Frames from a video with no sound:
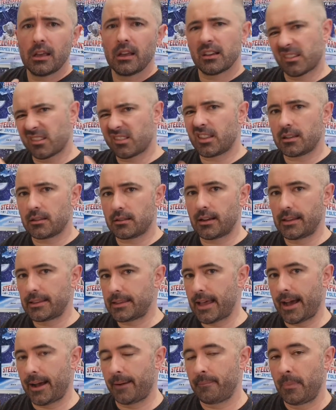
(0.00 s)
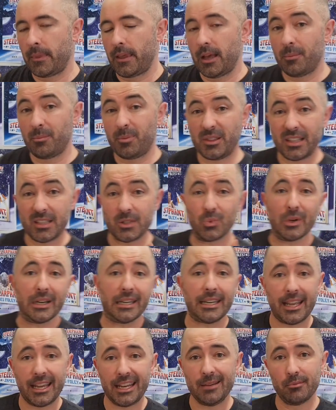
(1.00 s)
things like that. But there's one
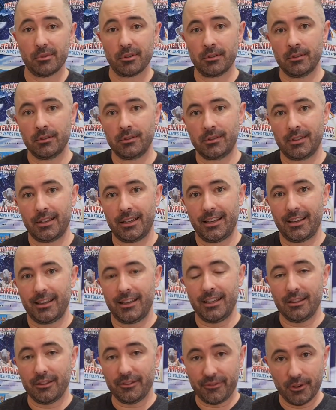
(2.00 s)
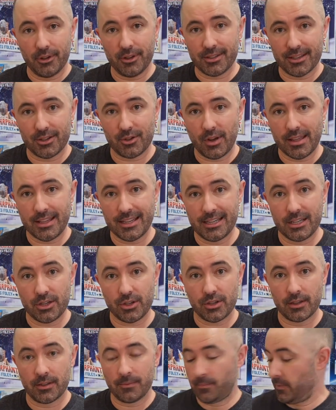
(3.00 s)
animal in the first Australian
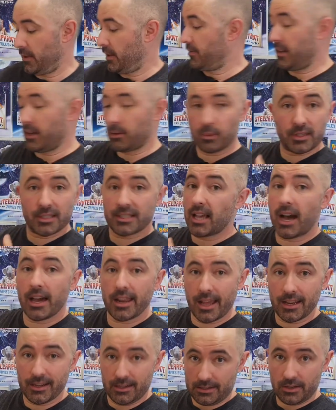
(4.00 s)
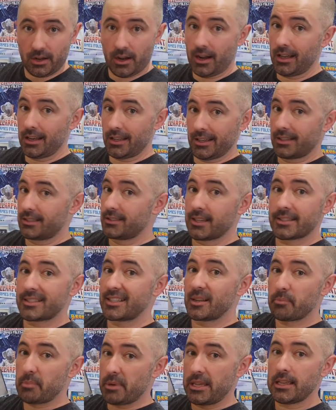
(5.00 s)
edition that was cut out entirely and doesn't
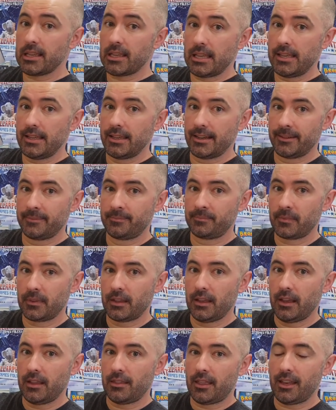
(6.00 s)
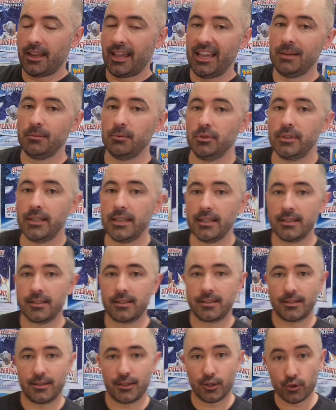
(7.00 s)
appear here. That animal
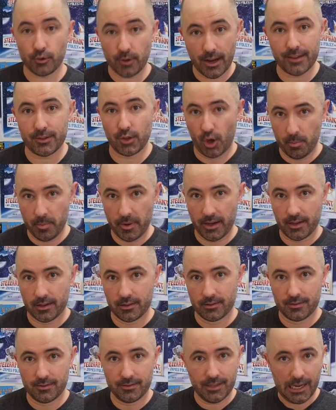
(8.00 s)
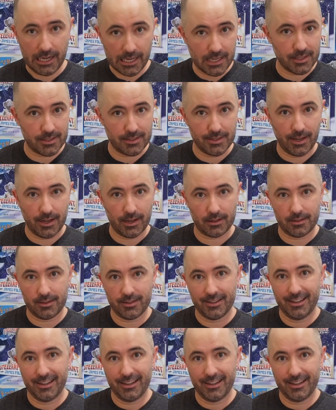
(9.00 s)
is the grasshopper, an insect.